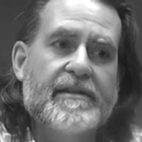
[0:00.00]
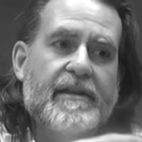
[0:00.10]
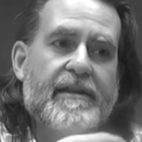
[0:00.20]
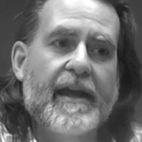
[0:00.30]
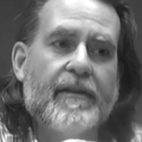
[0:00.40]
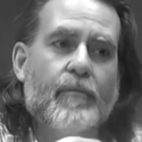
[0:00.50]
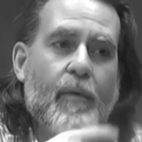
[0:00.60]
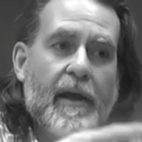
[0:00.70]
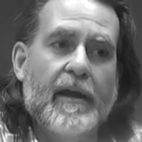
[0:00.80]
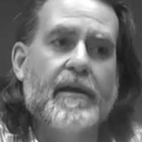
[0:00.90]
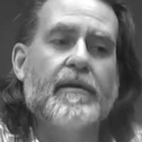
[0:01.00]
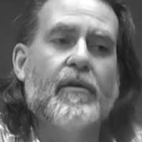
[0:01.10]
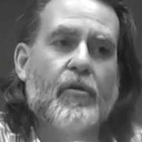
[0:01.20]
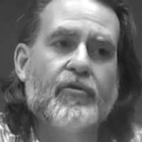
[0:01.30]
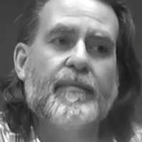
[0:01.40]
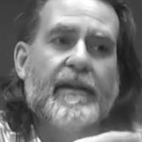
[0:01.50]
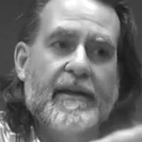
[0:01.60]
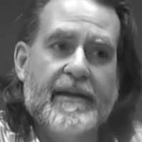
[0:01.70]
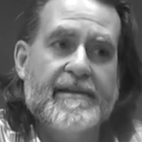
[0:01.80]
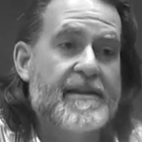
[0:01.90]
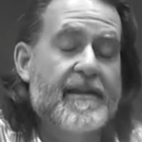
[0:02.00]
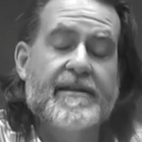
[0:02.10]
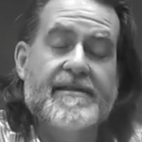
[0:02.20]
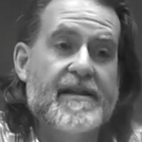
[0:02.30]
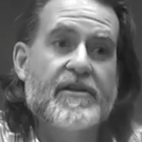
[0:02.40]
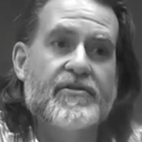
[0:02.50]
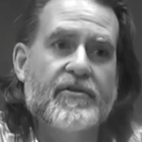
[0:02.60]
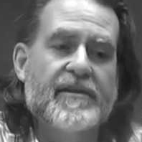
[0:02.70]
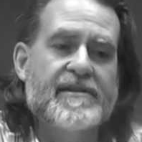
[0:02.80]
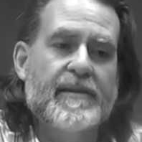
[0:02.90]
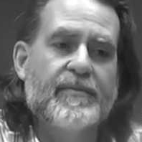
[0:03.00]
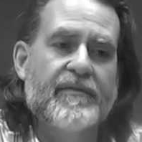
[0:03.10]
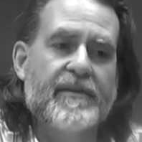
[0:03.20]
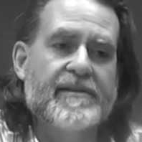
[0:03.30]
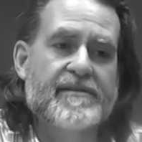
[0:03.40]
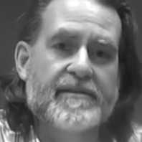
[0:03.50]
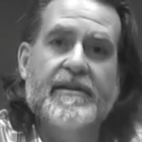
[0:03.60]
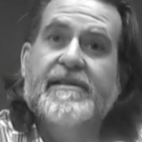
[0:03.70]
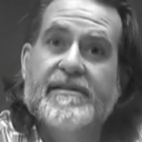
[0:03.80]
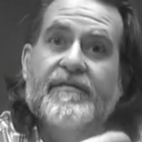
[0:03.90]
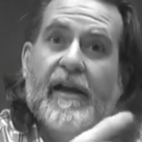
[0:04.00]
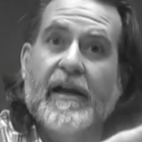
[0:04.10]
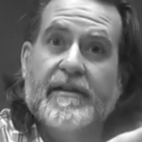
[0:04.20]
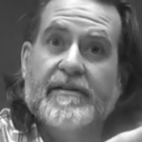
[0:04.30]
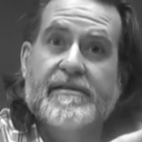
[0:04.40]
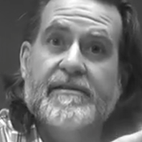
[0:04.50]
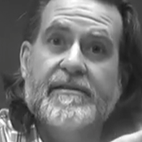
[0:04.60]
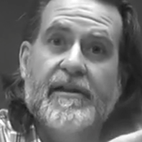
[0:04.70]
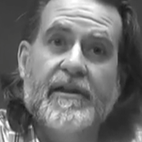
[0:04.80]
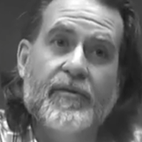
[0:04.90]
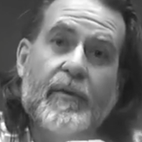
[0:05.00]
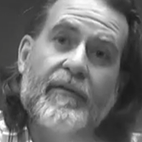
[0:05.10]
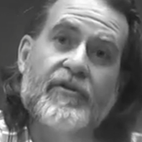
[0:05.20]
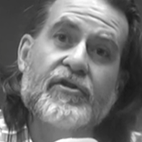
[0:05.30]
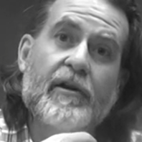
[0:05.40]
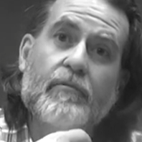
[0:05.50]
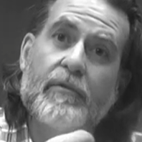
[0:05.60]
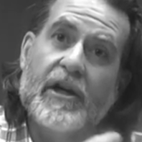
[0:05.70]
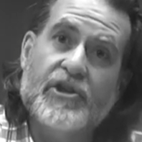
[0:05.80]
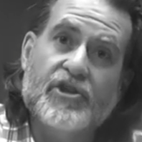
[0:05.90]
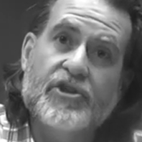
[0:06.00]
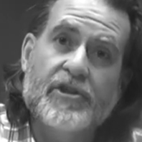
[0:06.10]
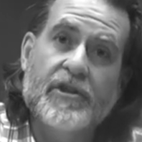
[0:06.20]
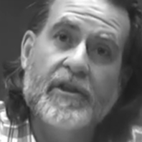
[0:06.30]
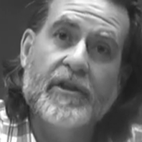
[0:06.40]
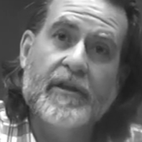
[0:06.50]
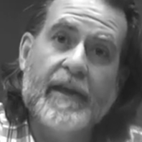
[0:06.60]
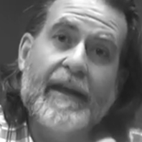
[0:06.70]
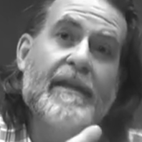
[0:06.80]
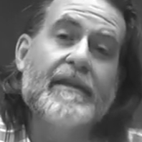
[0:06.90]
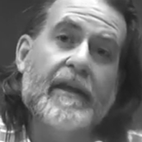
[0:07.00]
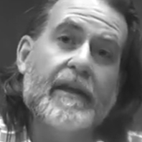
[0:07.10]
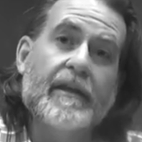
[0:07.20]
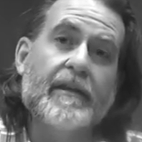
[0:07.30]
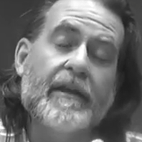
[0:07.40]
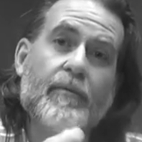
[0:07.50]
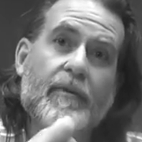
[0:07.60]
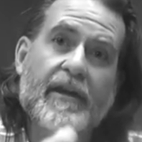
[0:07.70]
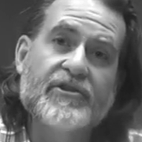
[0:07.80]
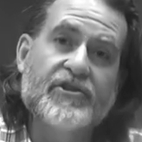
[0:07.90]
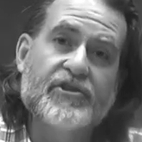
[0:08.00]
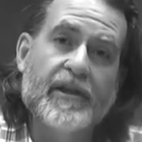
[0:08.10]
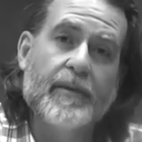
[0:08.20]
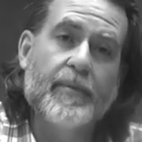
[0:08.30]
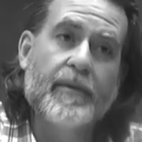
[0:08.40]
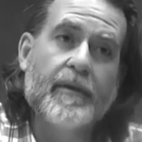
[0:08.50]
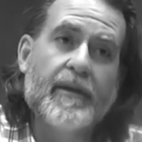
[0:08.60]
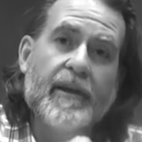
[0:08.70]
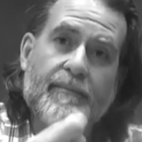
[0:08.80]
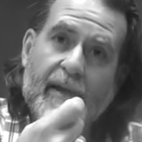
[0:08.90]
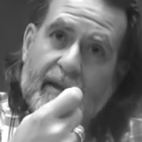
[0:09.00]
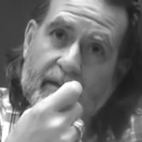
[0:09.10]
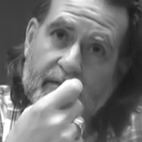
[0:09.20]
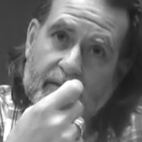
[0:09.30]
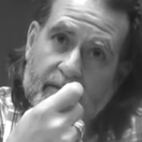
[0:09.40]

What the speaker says: I think that way ultimately leads, and I think the zealots are a good example of this, leads to violence. Because whenever you try to rush anything in a relationship and get